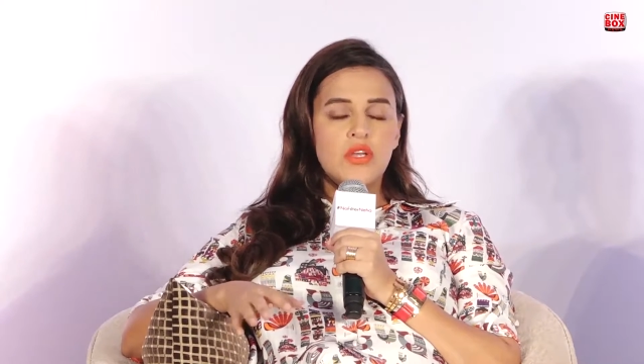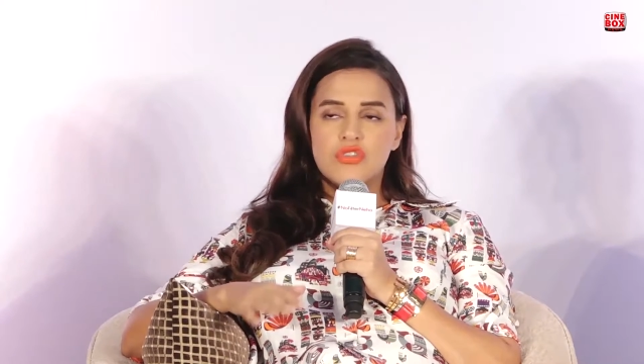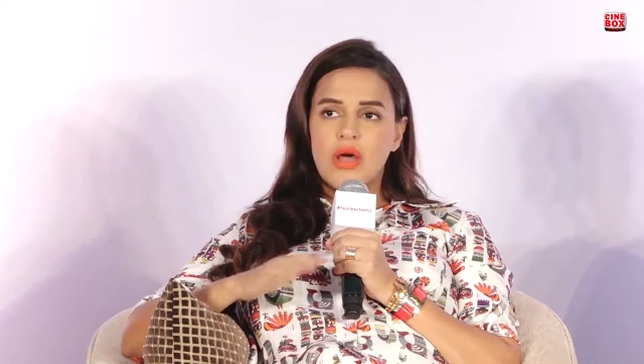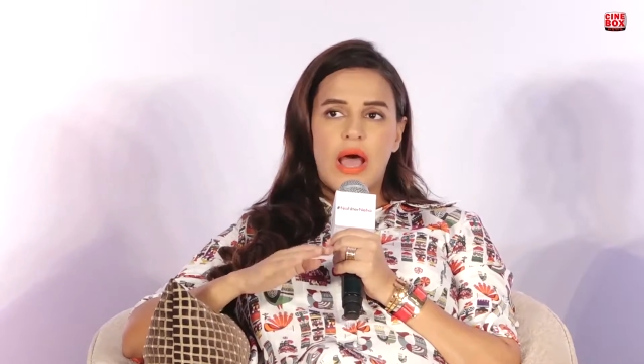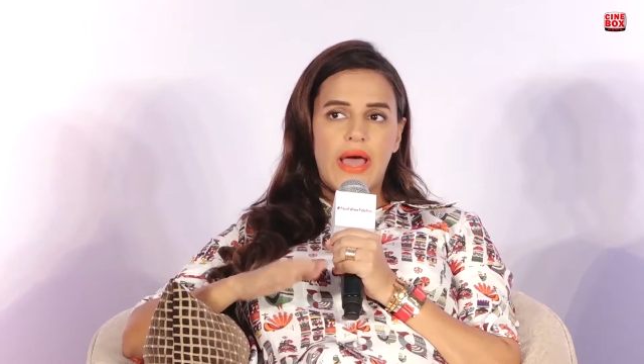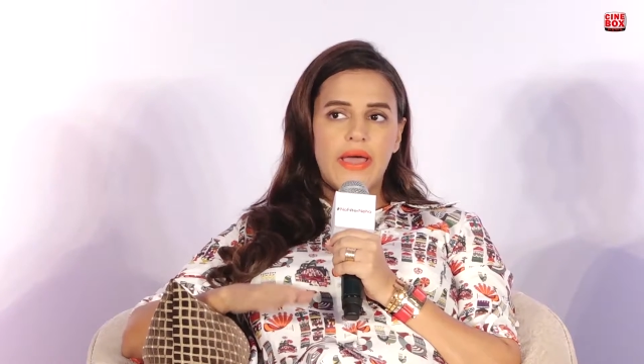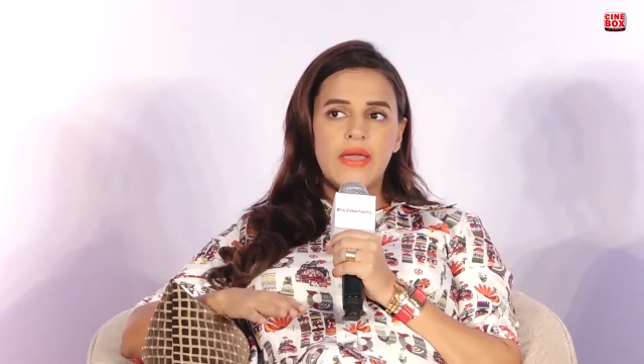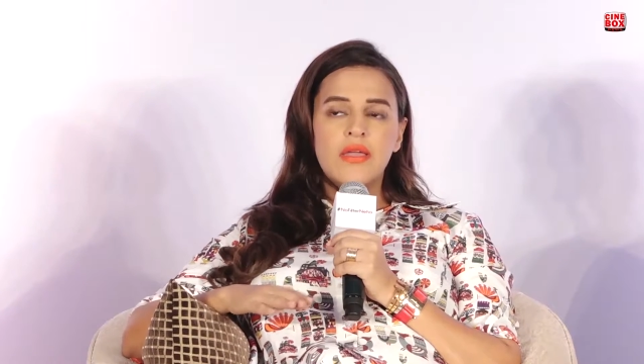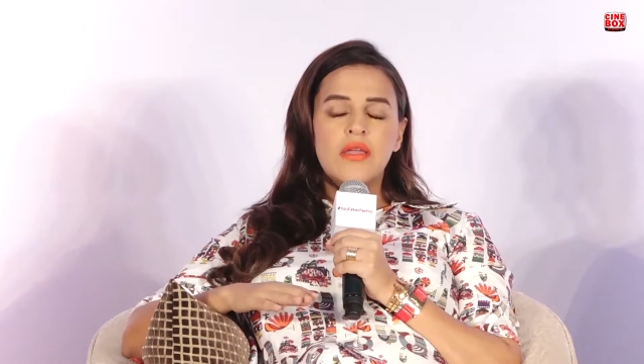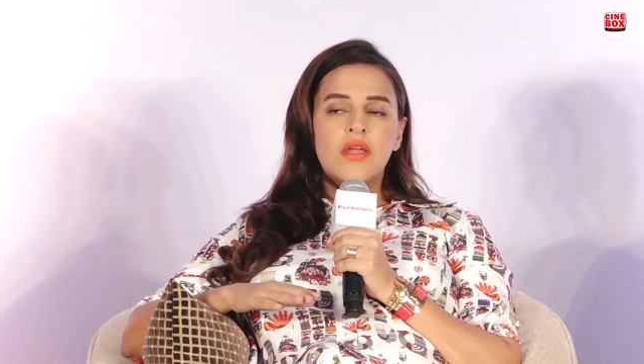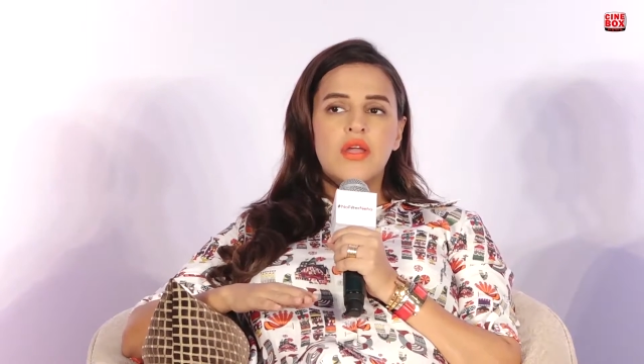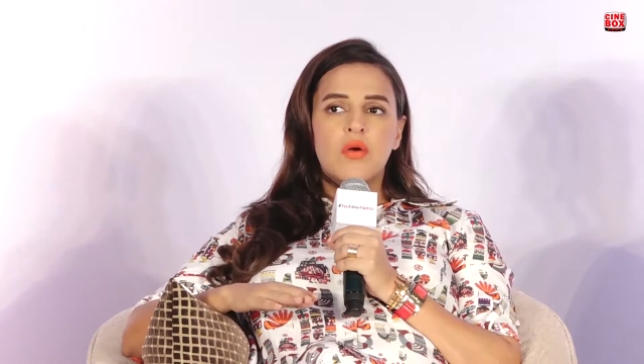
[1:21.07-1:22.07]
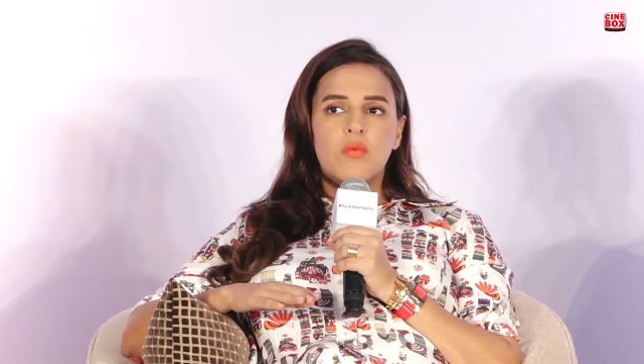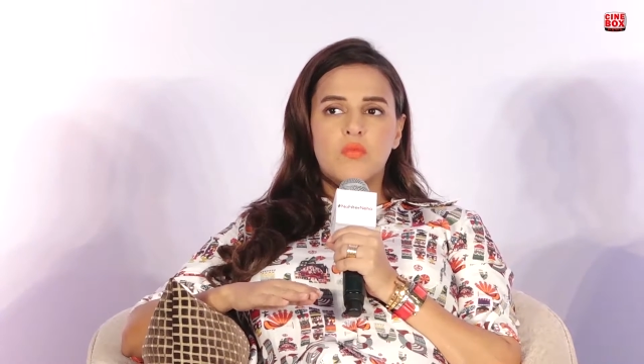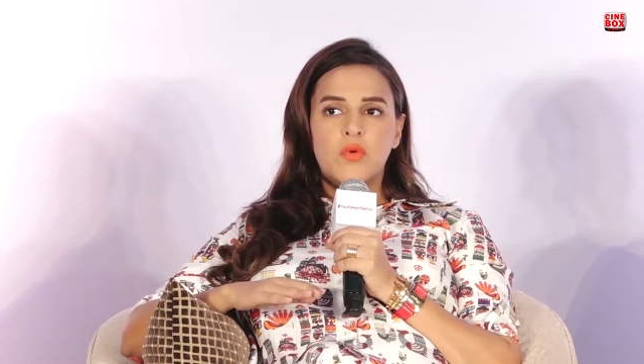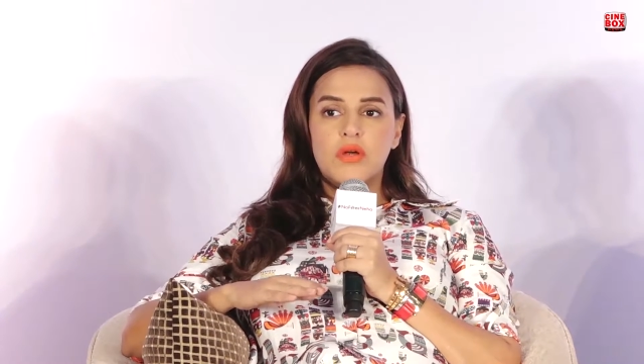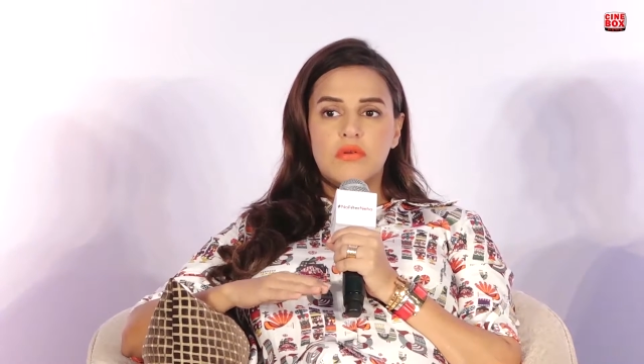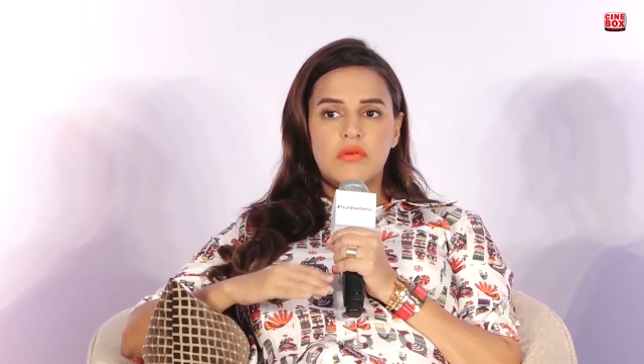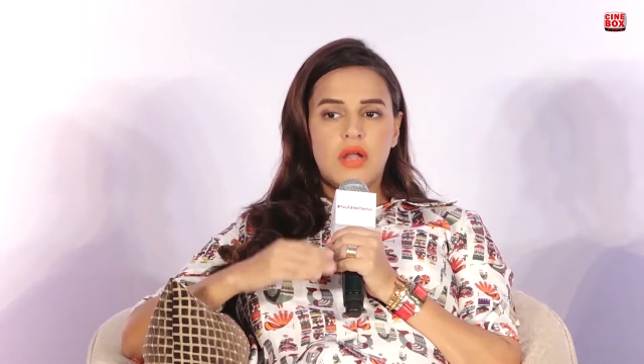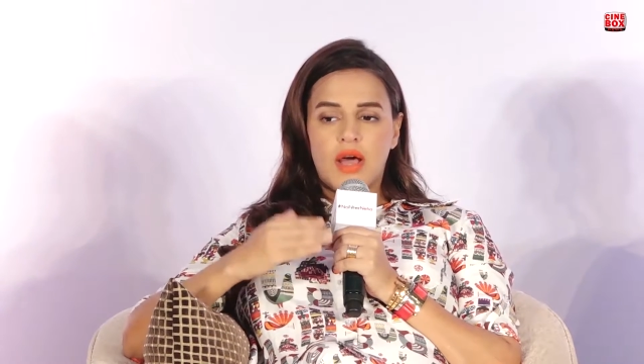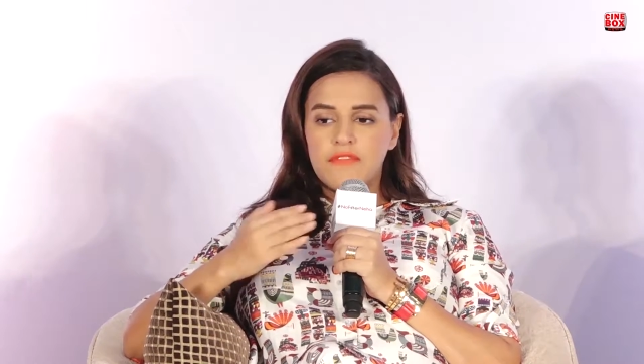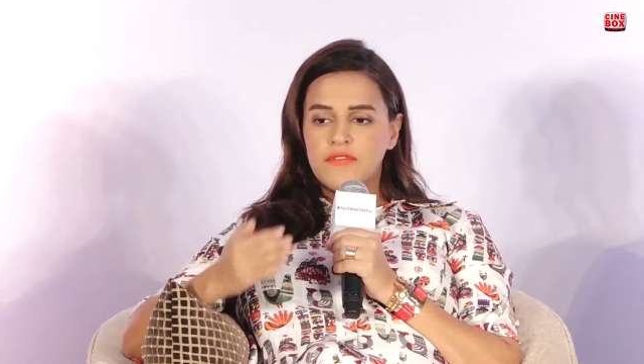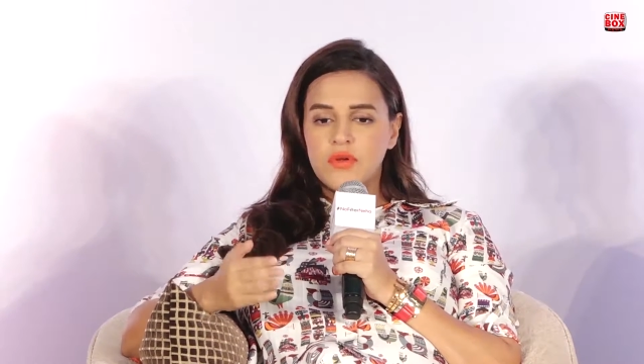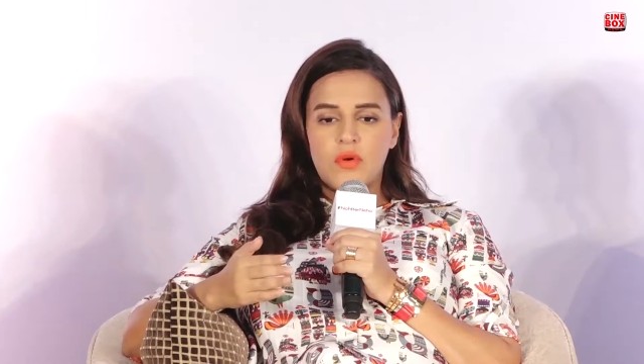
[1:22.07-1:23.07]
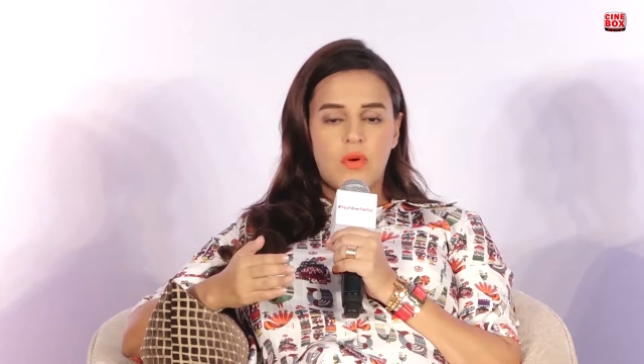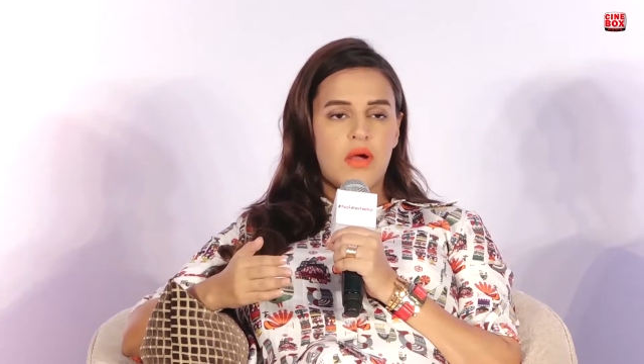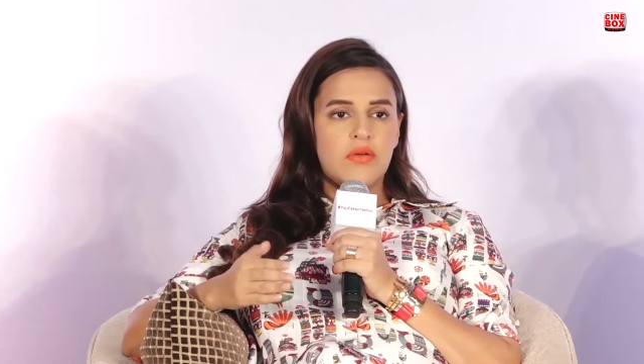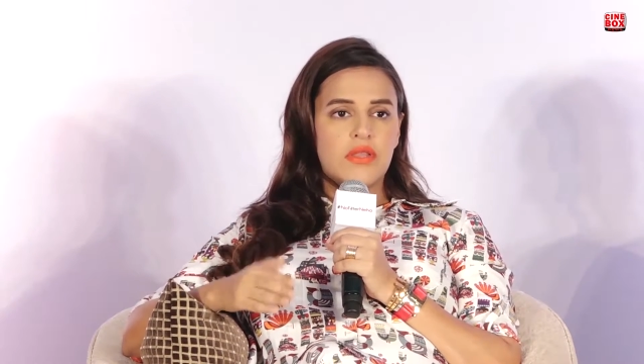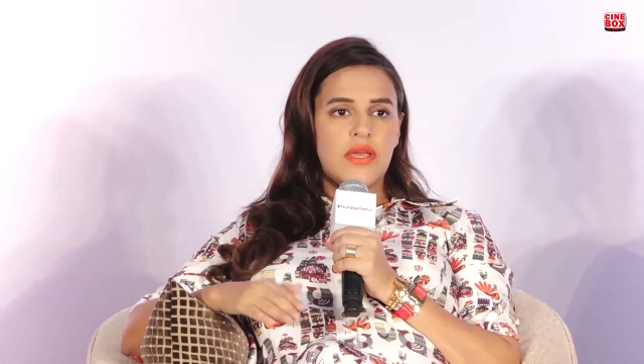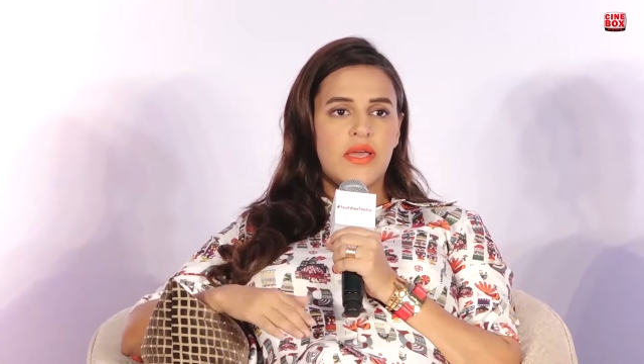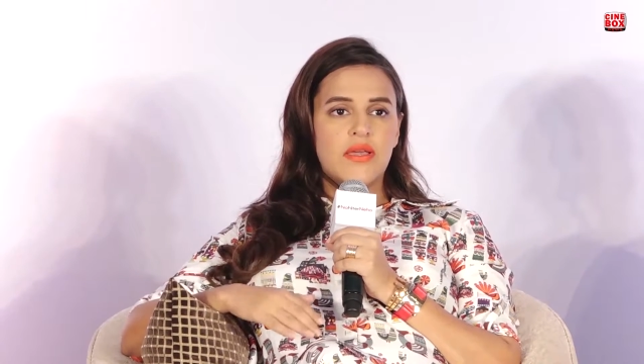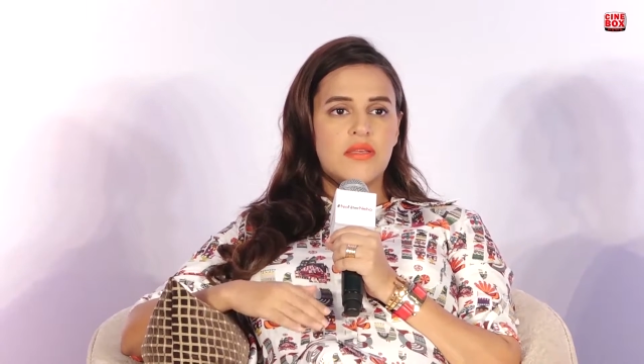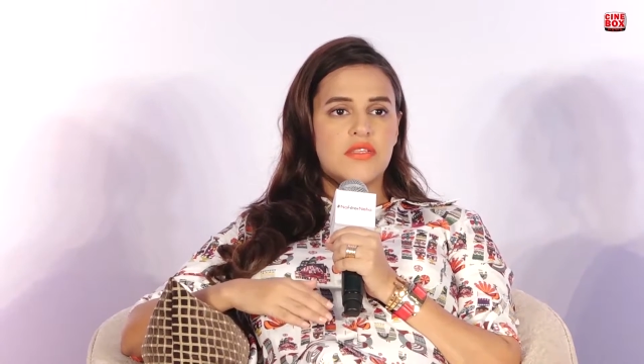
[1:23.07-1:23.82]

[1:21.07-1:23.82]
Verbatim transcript: So I would love to go out there,